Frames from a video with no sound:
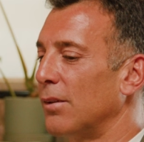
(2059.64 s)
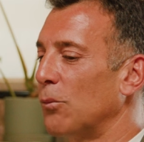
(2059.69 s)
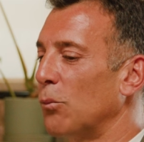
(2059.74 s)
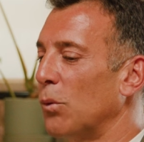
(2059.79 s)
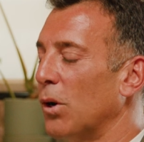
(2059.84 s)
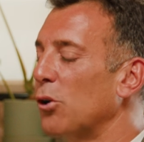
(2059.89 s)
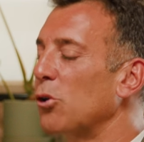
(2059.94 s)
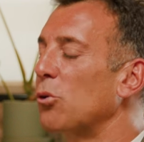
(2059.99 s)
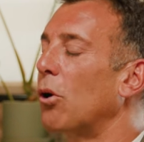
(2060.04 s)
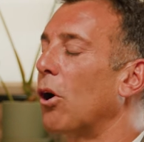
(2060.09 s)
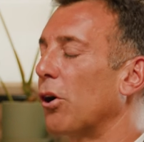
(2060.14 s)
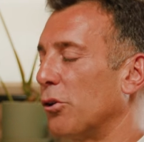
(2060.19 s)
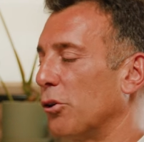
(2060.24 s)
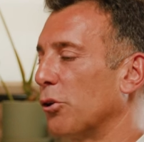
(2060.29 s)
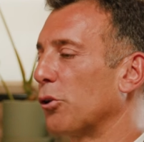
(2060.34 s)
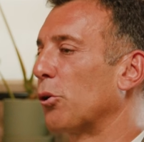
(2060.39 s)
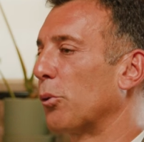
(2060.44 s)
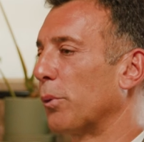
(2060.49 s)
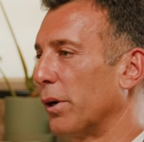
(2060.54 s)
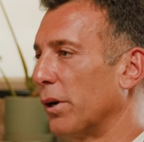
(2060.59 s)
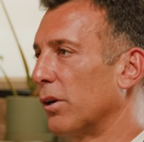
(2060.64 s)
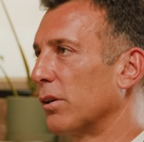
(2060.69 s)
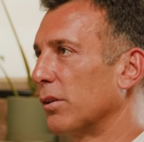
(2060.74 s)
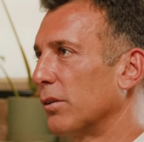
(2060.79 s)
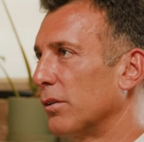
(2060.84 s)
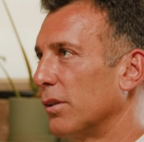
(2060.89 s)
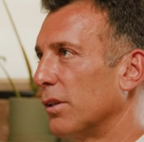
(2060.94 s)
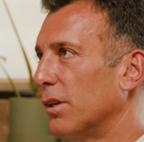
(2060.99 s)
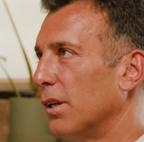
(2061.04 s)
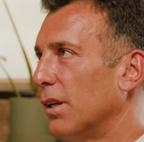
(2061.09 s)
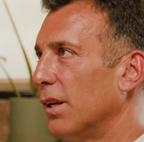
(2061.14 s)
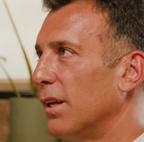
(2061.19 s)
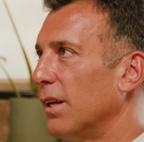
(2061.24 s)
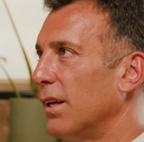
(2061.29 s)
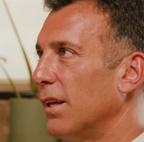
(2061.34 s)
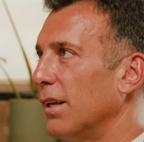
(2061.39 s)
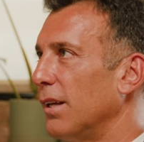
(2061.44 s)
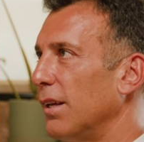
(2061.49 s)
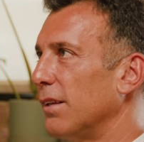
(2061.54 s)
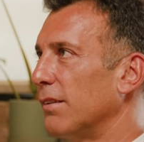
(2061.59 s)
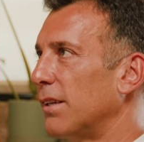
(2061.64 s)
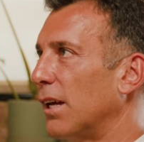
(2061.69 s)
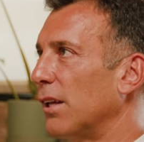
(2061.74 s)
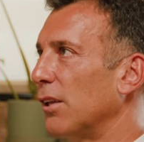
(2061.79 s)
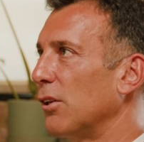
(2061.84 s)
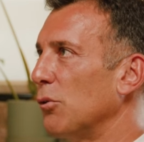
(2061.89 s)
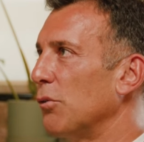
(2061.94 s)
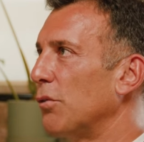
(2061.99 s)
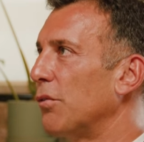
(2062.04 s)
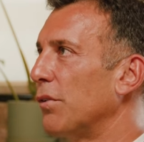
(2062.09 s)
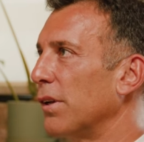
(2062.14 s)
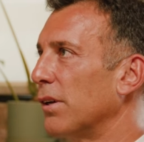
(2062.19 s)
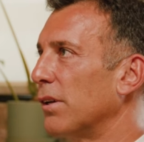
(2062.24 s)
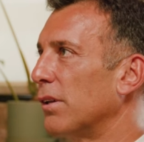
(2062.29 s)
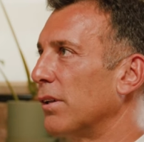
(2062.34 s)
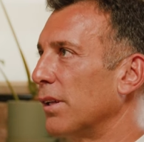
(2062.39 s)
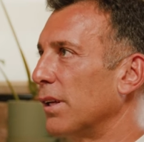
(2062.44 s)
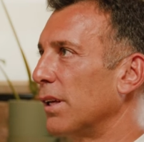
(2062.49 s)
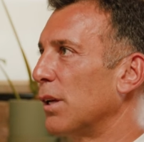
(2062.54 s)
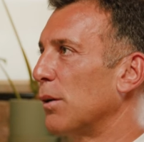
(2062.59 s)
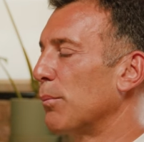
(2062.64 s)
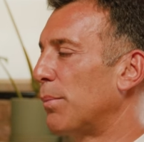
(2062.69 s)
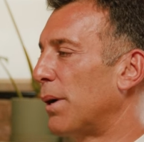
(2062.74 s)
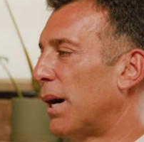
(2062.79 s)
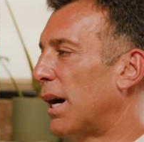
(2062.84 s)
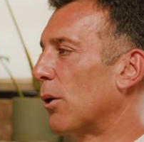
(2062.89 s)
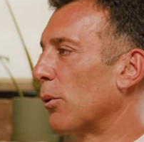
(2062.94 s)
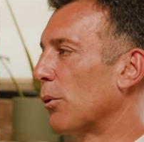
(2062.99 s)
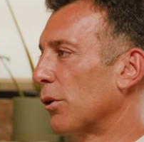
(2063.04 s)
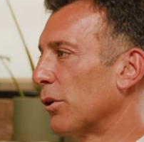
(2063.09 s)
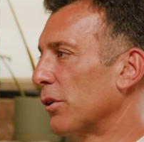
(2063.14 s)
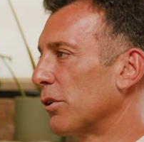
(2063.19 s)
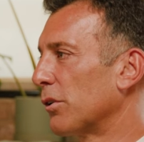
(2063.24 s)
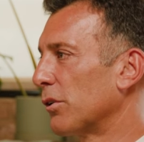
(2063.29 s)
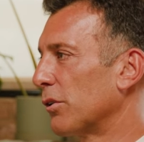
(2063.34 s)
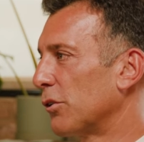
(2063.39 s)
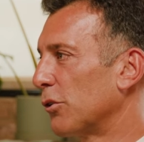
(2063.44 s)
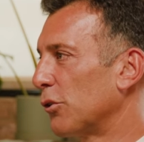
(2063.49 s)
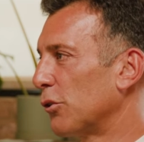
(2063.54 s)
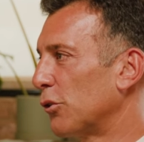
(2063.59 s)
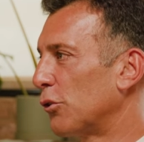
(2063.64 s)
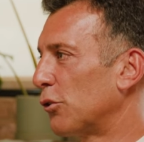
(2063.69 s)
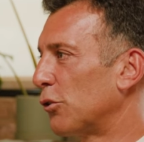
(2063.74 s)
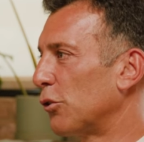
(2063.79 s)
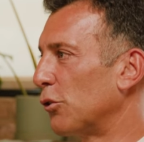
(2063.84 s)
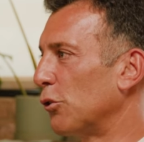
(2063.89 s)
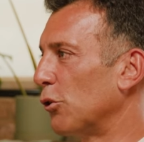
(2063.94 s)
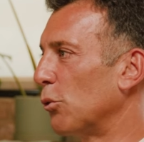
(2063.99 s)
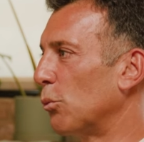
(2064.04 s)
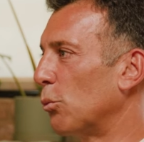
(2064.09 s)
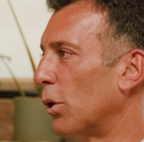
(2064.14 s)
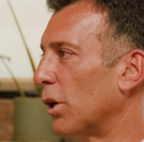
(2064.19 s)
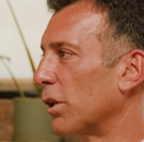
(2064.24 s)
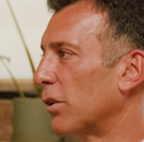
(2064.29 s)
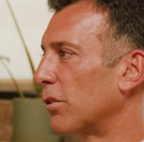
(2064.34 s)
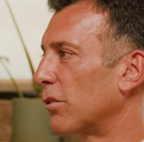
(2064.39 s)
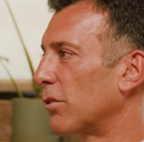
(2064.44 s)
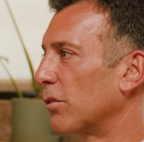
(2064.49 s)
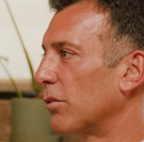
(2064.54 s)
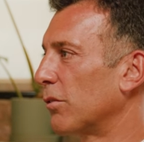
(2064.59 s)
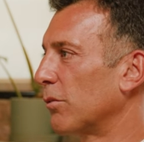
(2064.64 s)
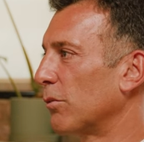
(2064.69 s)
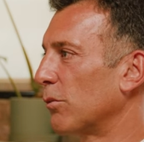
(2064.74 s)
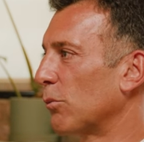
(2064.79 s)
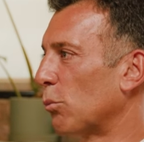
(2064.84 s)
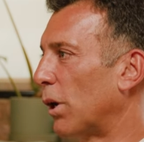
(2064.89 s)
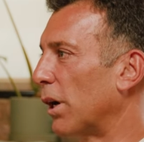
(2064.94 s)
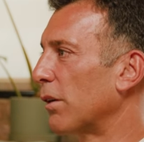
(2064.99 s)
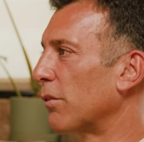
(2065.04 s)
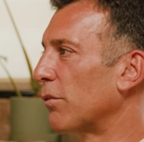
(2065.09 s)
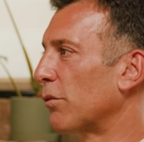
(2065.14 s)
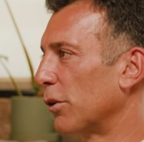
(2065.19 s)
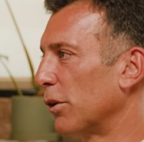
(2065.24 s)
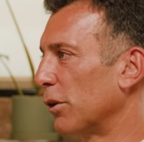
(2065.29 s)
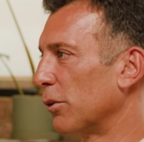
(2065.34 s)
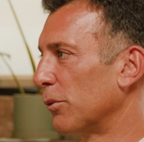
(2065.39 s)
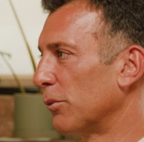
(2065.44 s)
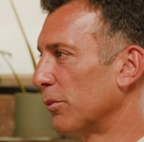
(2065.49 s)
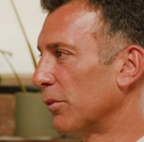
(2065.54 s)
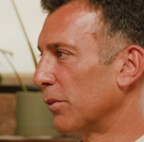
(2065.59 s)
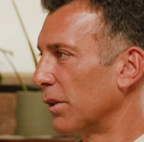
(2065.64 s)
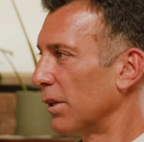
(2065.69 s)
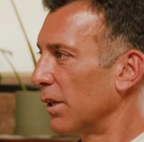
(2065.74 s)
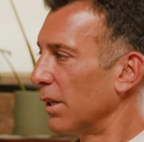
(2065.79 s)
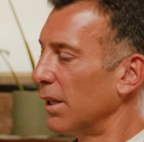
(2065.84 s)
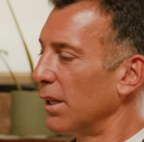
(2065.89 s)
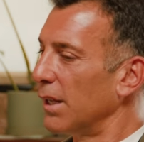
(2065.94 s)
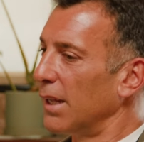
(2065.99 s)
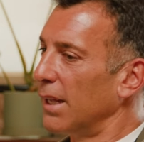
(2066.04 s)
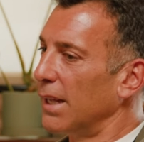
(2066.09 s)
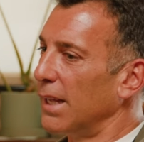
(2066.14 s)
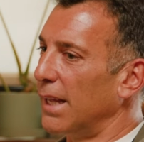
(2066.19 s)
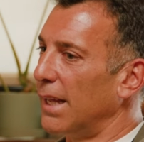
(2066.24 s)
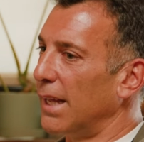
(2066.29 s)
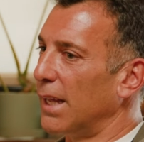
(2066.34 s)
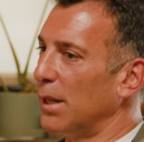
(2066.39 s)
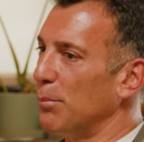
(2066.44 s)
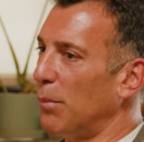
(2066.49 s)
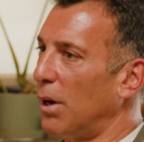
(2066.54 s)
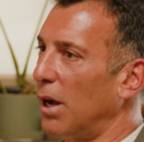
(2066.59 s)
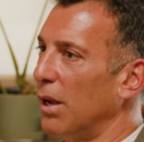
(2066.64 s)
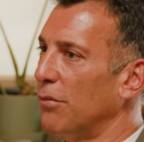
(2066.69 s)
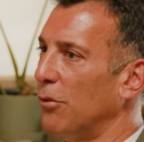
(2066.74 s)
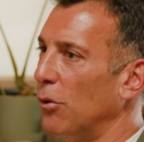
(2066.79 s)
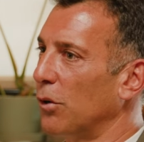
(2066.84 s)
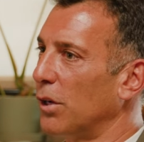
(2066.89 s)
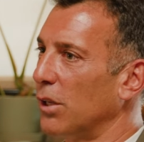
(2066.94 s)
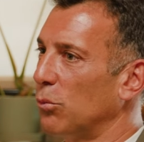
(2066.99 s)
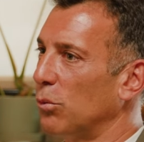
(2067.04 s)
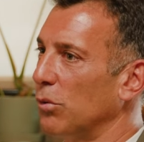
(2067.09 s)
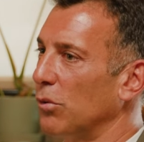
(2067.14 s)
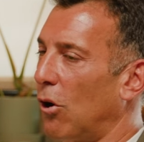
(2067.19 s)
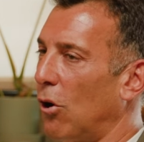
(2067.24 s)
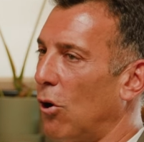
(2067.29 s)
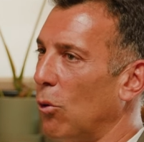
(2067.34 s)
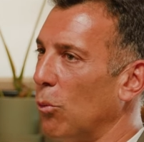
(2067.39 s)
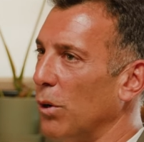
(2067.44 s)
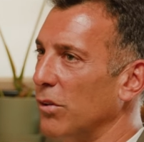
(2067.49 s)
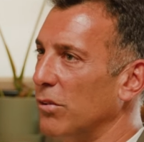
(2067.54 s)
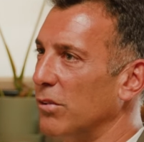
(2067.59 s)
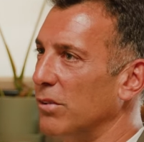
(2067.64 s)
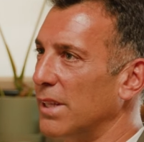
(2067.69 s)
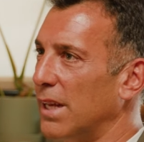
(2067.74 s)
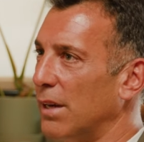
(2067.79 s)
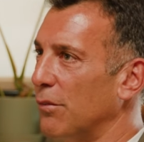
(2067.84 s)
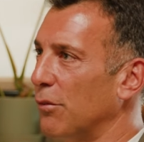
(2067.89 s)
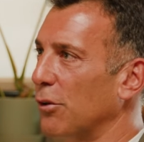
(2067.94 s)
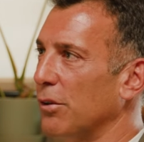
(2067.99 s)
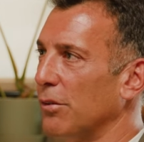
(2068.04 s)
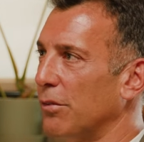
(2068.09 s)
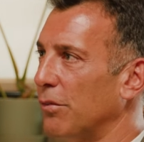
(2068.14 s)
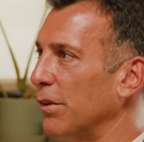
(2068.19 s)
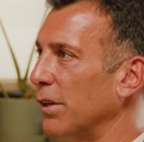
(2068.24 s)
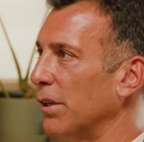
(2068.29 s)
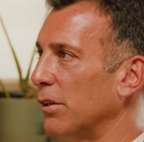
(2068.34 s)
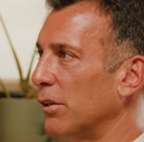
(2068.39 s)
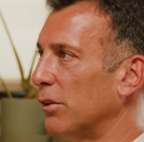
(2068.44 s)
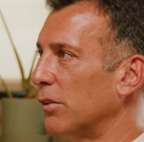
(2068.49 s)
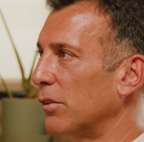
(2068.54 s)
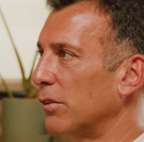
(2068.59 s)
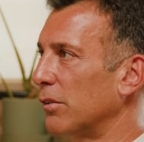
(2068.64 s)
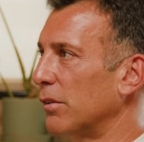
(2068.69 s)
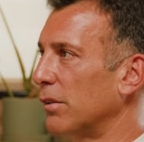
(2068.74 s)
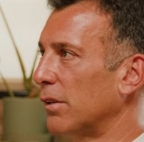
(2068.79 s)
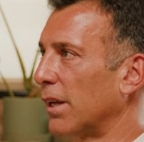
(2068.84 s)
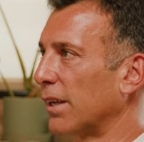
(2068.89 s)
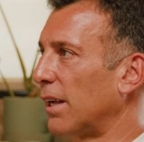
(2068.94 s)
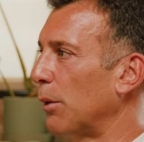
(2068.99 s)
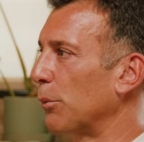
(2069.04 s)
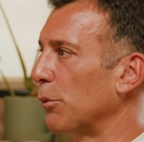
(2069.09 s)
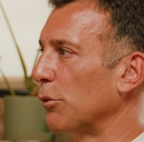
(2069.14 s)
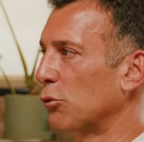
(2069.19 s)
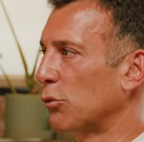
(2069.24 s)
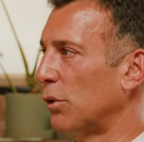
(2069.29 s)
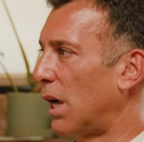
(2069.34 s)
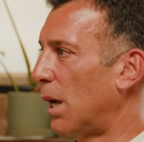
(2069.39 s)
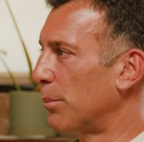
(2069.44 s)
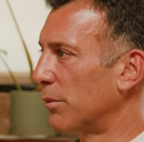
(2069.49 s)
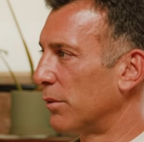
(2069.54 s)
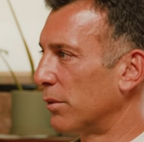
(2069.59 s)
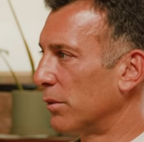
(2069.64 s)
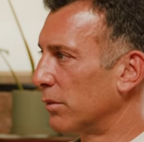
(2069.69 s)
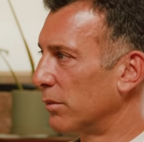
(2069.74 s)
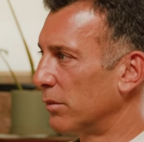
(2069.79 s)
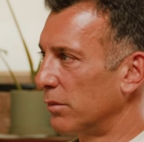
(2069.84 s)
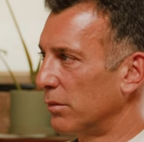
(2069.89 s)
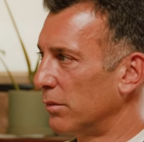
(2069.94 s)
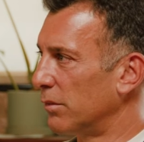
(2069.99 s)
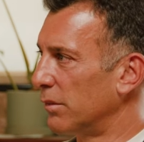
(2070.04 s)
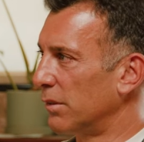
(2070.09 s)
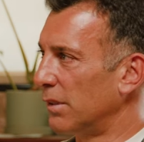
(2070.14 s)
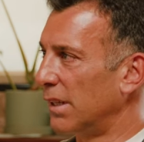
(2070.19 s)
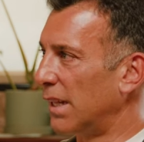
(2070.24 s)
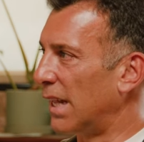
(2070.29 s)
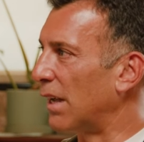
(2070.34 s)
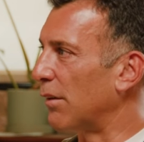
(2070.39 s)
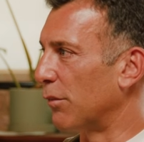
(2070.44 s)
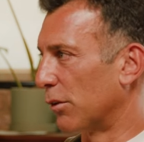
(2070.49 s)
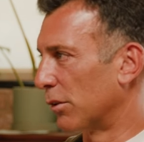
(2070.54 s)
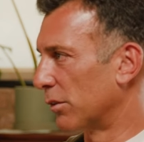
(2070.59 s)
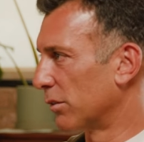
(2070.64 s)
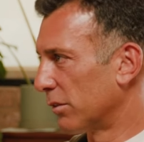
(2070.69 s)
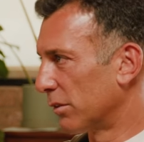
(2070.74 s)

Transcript: where you are in your career, is that you feel empowered to do what's right for you. And my focus was always never to feel like I was trapped, ever.